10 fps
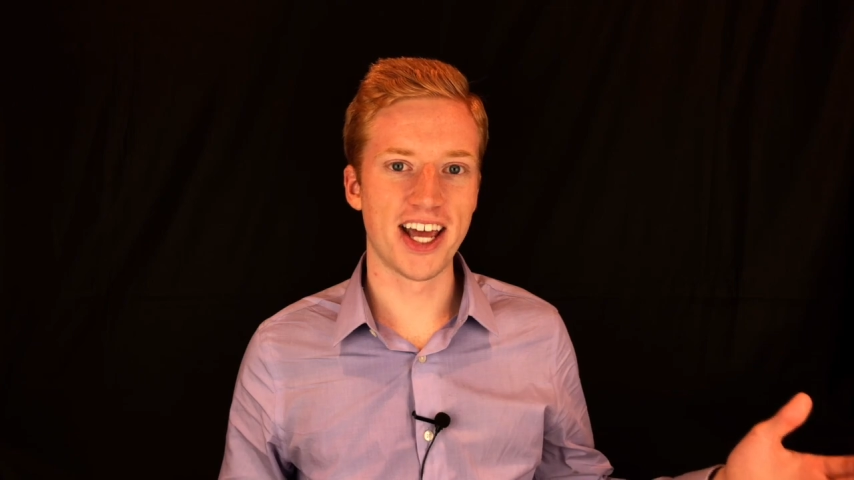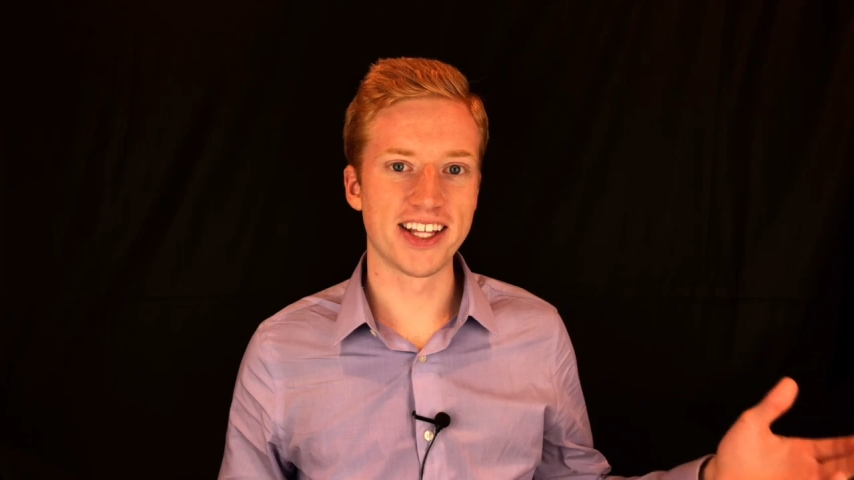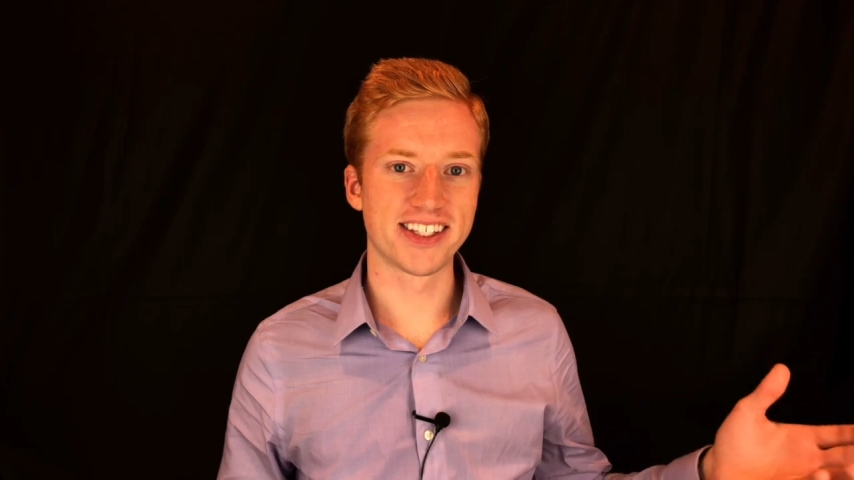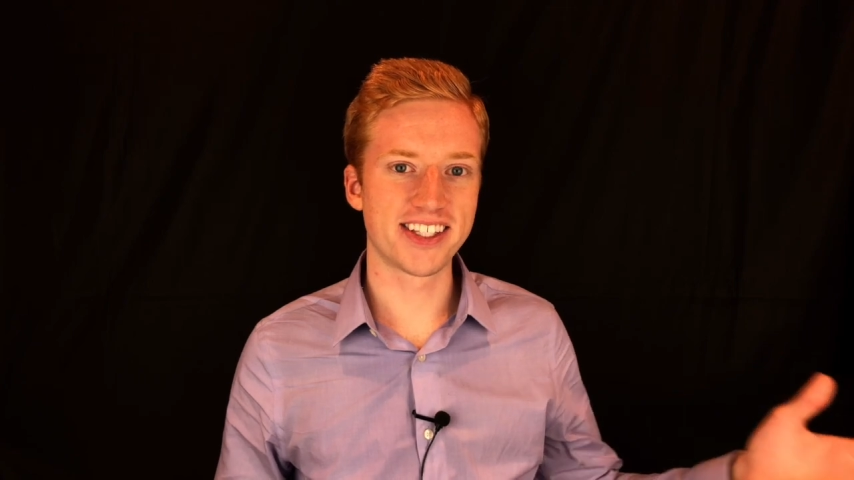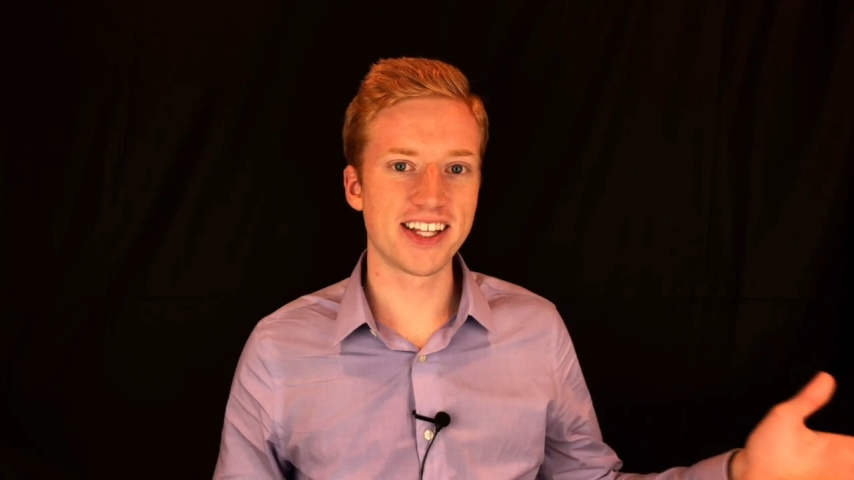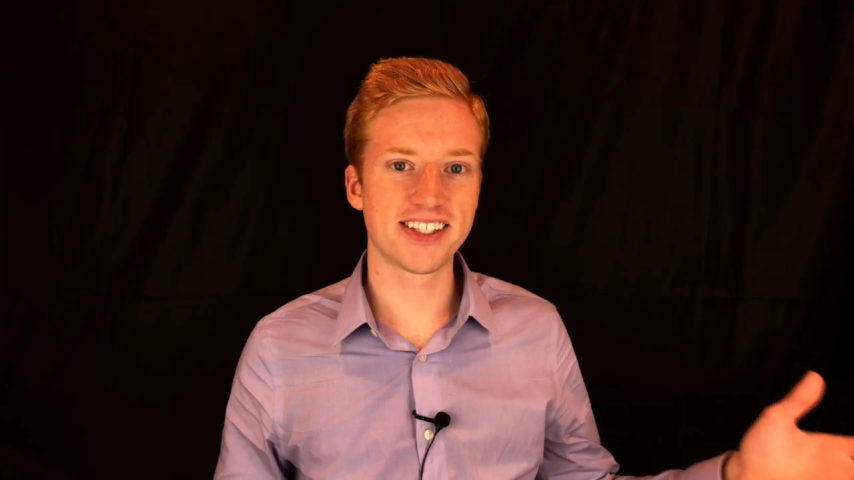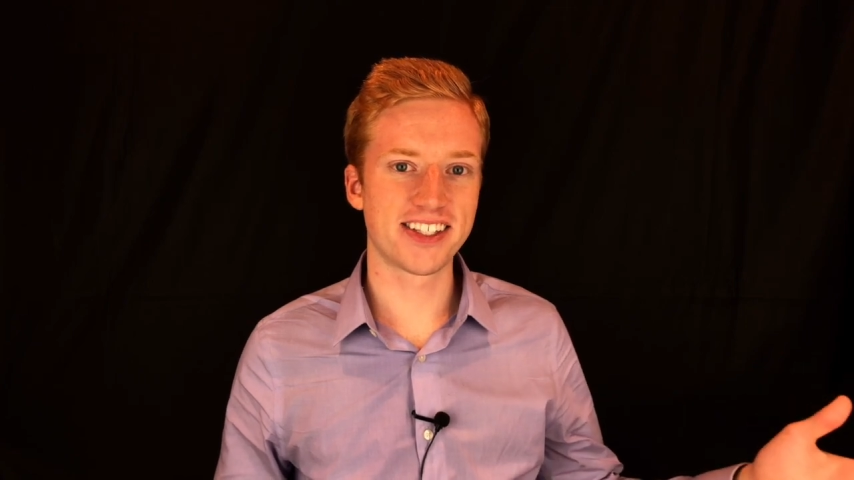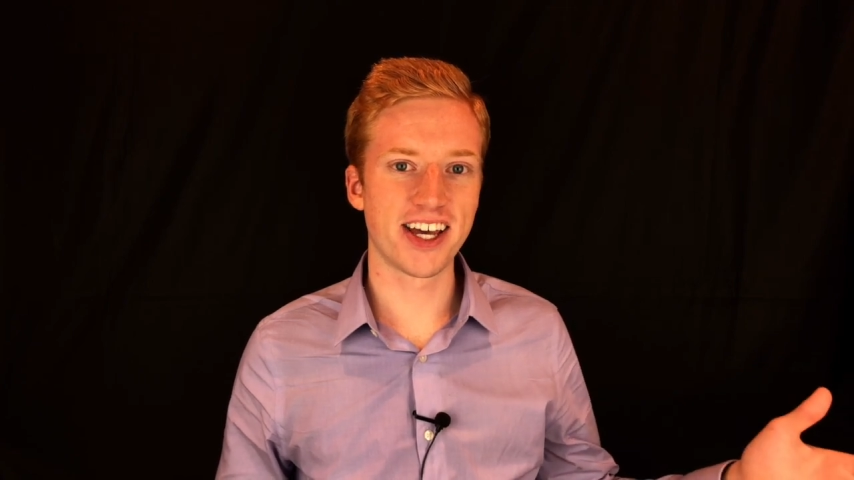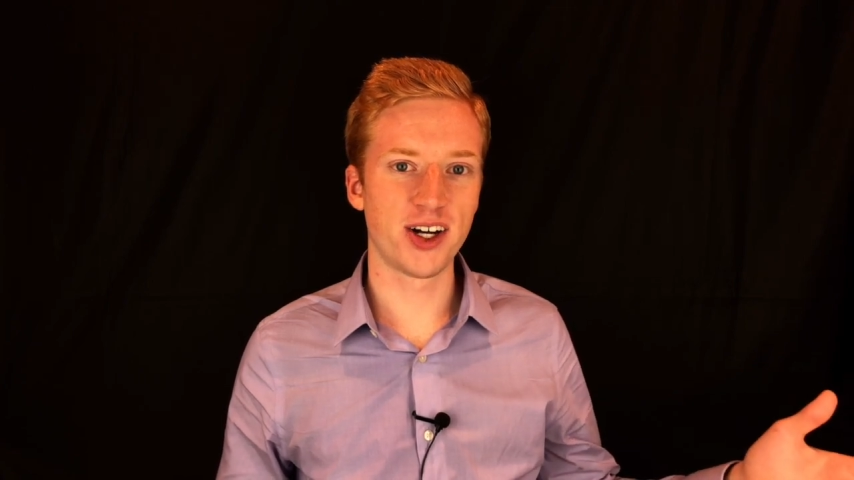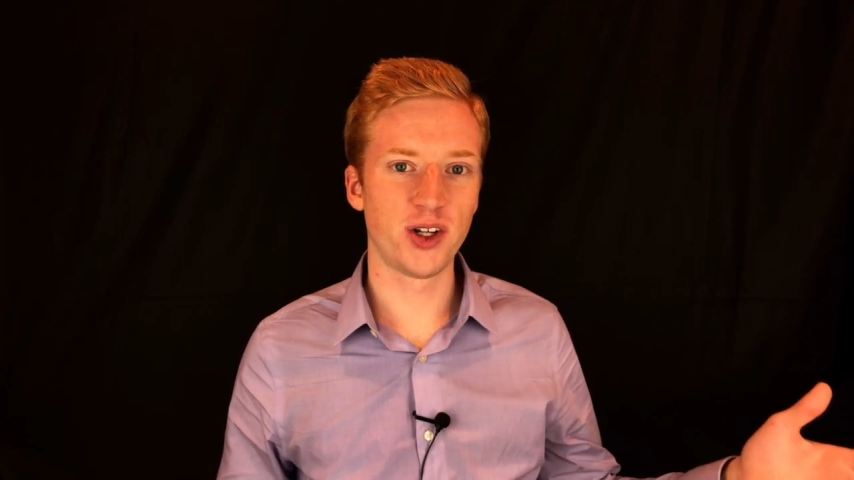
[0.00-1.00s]
and set
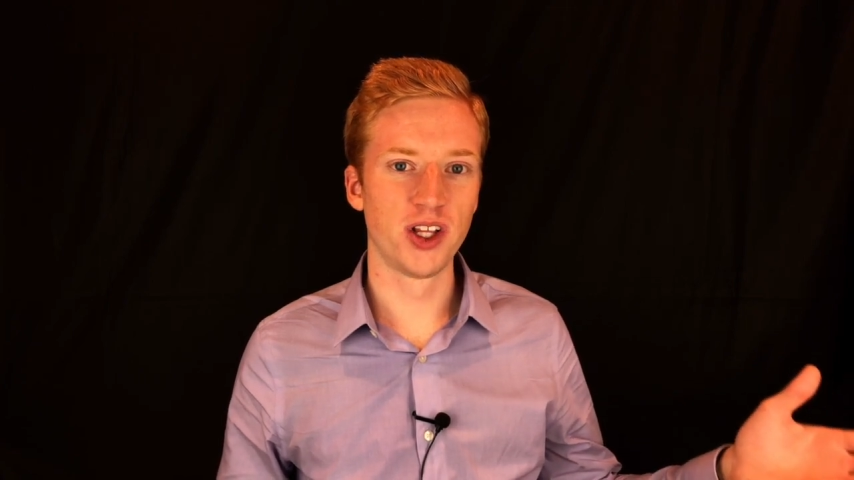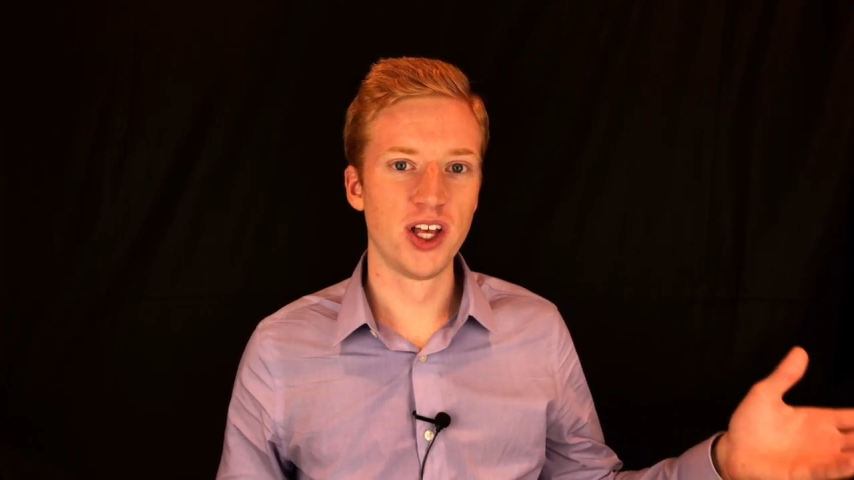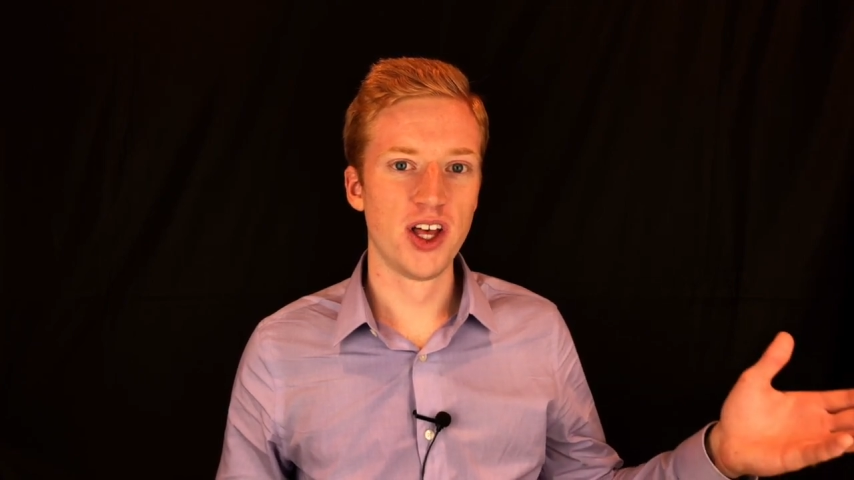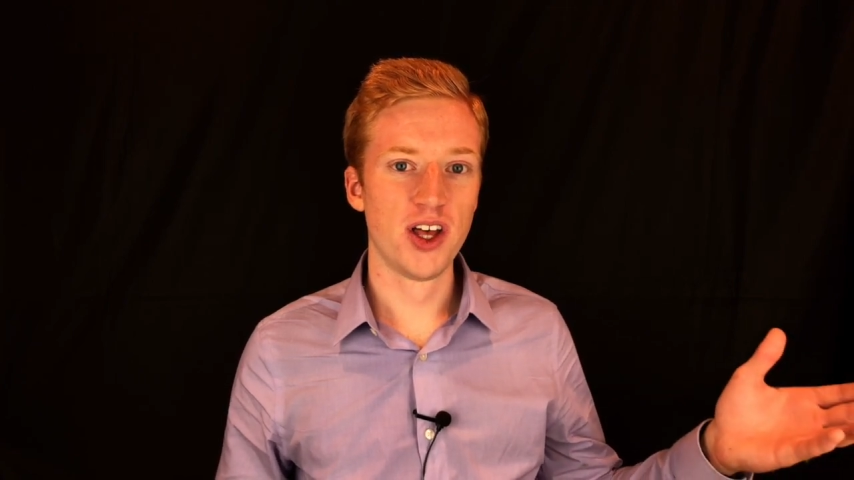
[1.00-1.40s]
sail